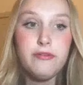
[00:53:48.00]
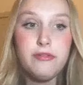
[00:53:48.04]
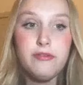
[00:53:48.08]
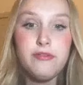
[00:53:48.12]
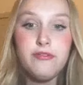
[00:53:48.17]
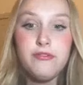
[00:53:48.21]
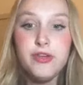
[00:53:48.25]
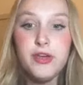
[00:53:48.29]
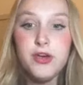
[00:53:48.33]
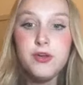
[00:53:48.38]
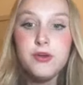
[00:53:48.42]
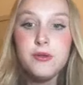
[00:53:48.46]
the
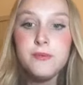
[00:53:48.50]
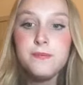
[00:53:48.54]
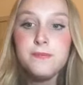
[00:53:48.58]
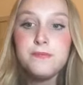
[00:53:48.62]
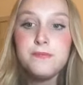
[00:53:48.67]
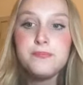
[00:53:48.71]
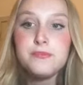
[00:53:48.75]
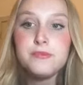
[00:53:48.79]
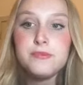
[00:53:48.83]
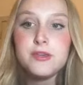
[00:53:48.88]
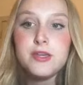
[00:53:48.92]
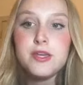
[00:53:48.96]
field.
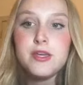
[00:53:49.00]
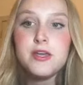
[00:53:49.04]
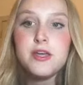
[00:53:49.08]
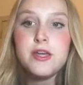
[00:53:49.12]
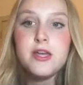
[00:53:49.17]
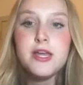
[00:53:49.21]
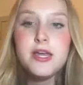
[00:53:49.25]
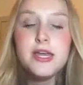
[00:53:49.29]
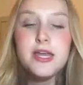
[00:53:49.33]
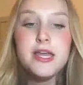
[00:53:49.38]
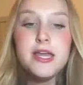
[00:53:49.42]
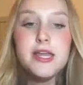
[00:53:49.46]

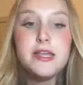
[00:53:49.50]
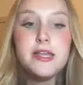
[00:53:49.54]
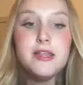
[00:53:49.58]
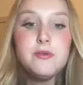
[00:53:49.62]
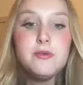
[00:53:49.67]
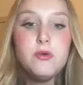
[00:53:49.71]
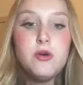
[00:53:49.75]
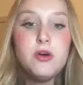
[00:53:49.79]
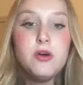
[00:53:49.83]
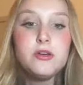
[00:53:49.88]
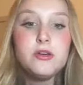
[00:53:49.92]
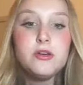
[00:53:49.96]

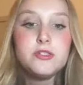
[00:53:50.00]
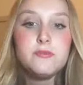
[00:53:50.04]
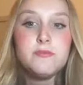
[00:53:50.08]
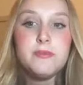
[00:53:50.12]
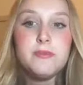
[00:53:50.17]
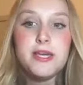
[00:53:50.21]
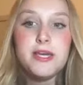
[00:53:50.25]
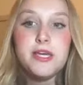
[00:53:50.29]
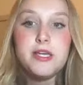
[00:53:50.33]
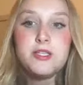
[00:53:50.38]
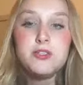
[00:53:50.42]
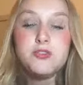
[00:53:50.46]
England will also
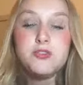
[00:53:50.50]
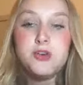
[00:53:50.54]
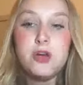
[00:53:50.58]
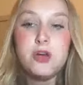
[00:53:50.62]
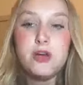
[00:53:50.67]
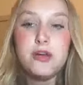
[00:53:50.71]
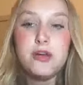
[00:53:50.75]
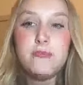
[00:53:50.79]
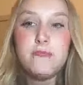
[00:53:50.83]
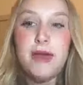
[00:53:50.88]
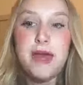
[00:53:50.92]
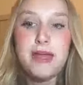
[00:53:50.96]
be a
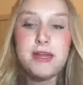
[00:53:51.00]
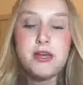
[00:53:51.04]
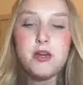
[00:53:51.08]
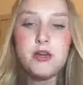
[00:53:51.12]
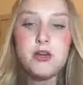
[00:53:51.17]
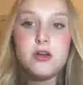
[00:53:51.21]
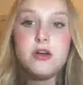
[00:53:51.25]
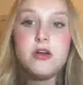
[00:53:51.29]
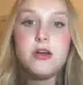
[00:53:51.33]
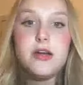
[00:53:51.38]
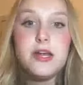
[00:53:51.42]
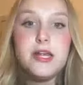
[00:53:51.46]
strong
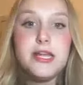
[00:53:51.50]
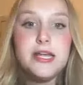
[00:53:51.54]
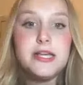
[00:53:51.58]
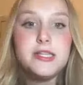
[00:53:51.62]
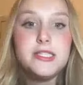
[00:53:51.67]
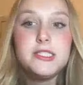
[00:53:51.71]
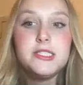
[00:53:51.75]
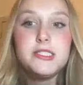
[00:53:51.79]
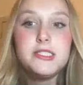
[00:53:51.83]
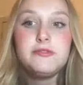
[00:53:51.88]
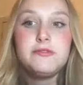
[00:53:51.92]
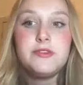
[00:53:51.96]
competitor.
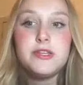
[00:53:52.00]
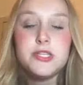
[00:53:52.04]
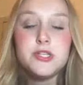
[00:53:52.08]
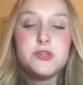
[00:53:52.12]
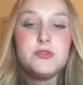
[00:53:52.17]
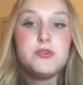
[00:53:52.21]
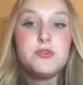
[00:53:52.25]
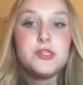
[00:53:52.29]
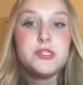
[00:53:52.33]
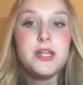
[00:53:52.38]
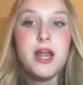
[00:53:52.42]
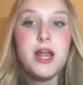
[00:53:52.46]
England's
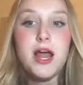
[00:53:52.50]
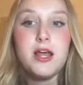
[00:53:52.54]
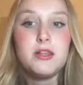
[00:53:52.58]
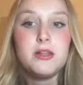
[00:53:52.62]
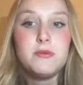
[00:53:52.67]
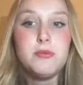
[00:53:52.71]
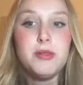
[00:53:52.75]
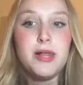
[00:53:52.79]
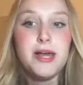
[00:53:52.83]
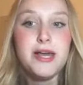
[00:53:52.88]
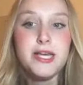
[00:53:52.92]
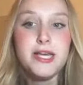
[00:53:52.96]
physical style
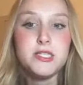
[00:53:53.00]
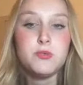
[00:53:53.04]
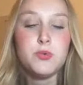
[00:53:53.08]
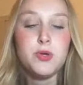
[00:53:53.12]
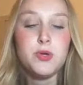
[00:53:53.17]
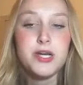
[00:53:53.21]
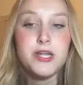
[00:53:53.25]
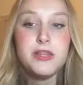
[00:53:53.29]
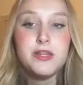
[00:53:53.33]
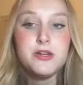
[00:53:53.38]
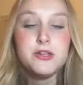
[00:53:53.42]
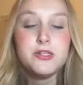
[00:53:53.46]
of play is
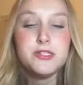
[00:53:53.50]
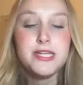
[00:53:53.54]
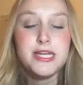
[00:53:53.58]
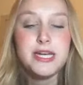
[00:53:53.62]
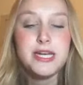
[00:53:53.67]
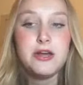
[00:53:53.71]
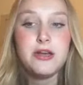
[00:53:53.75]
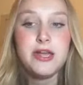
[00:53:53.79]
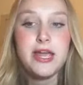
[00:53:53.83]
one of their standout